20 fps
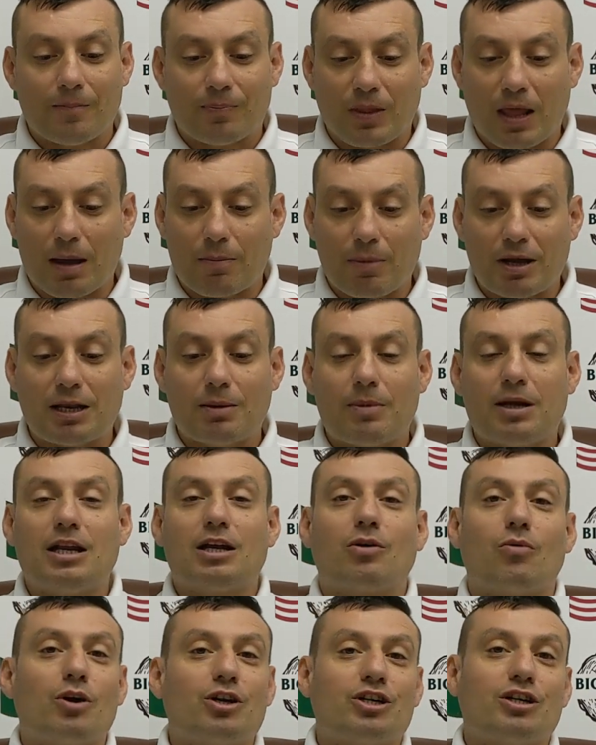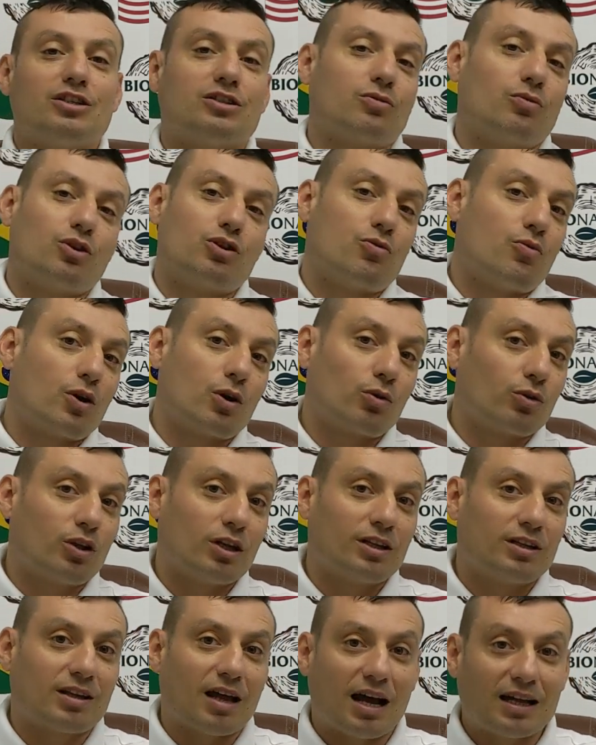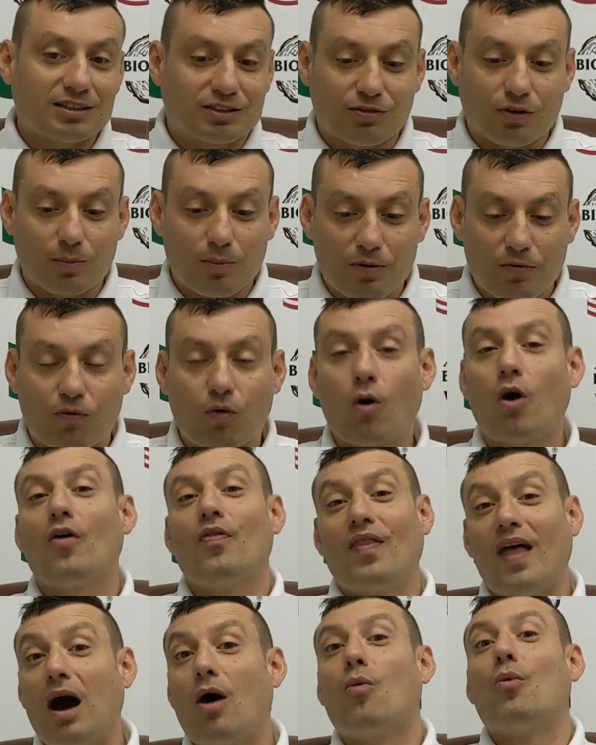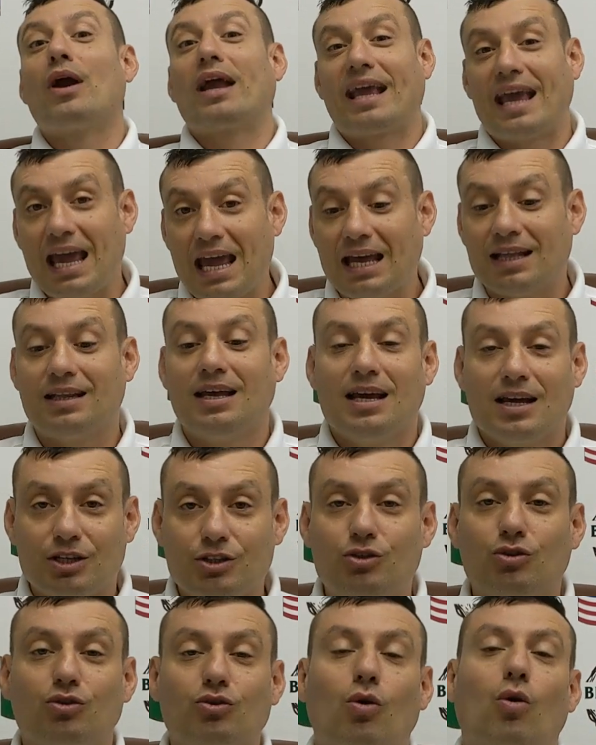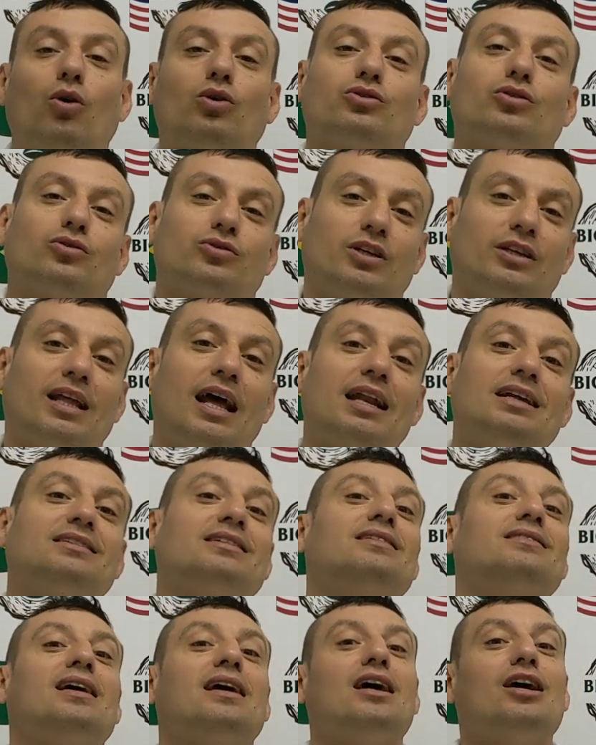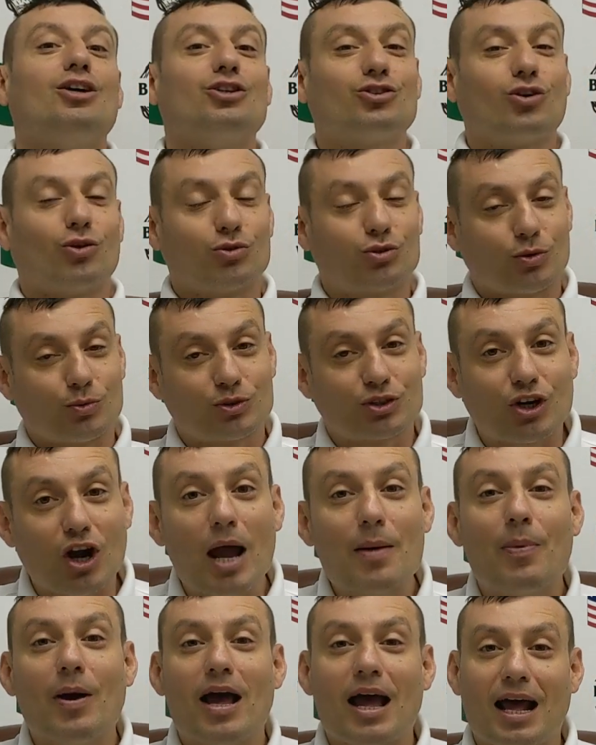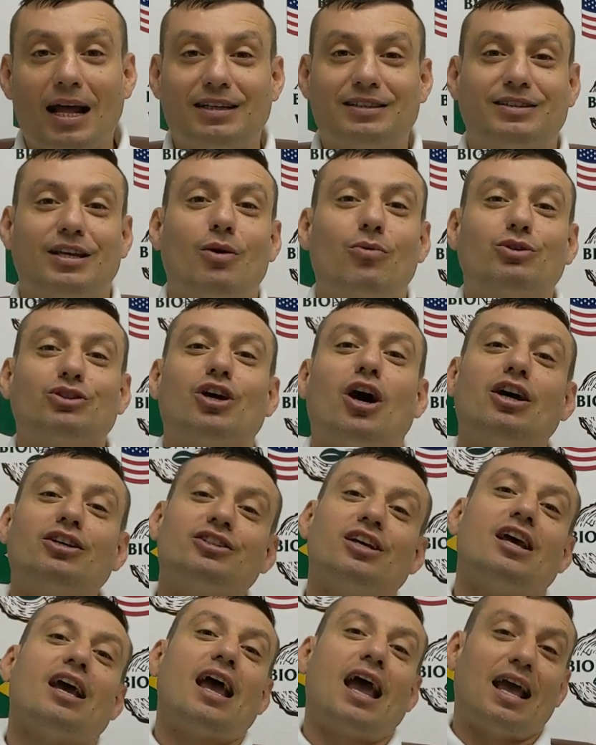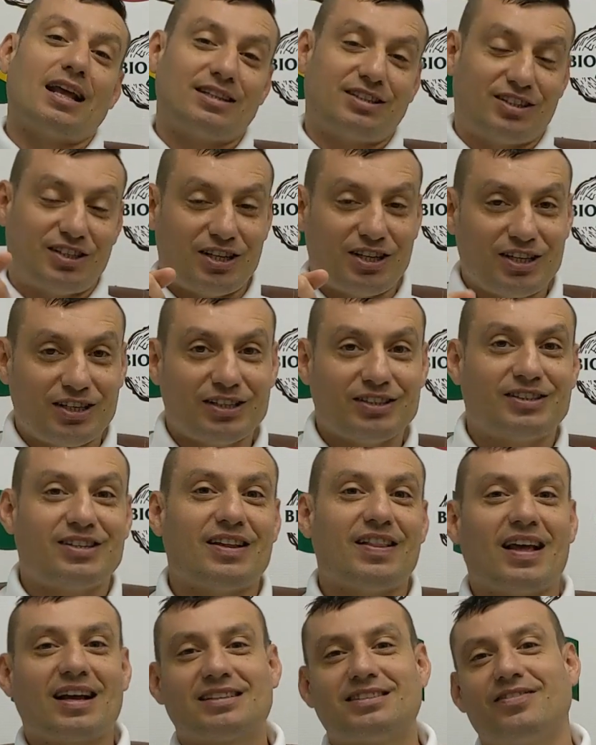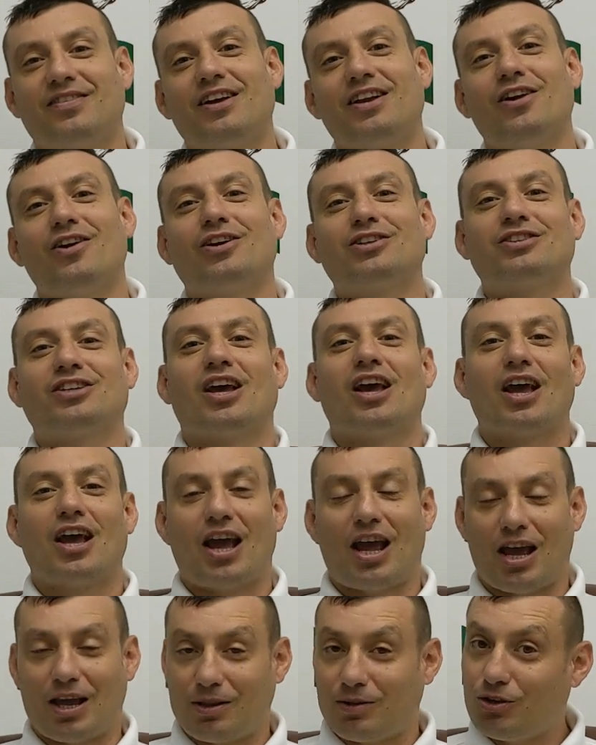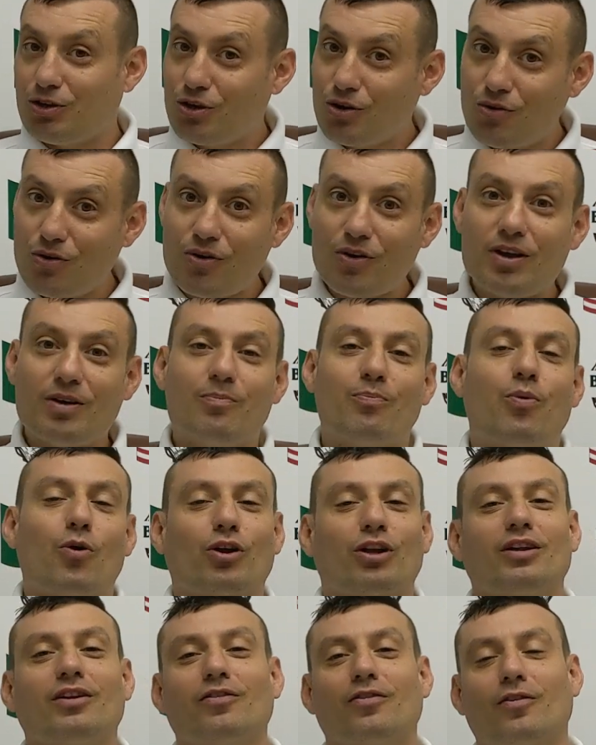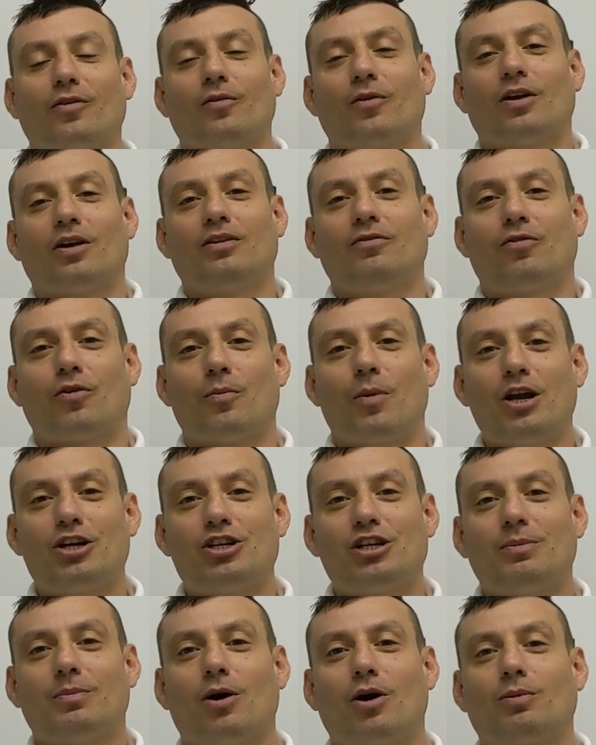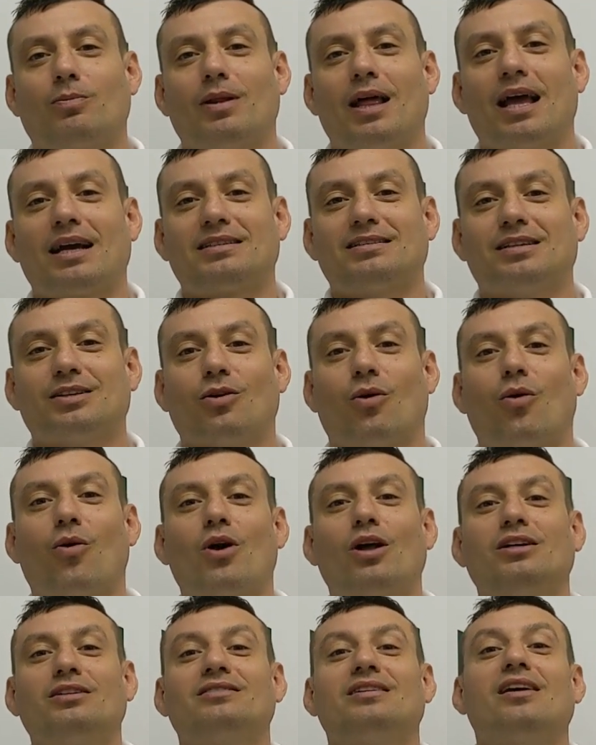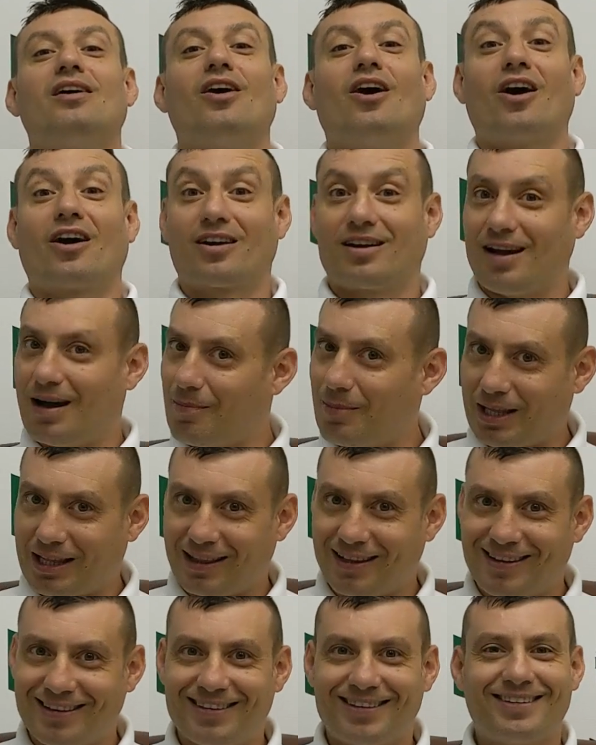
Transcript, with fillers: Many many questions which we couldn't answer before, now we can due to all those analyses. So subscribe and stay with us and see the next videos, and new important inf information about black seed oils are coming.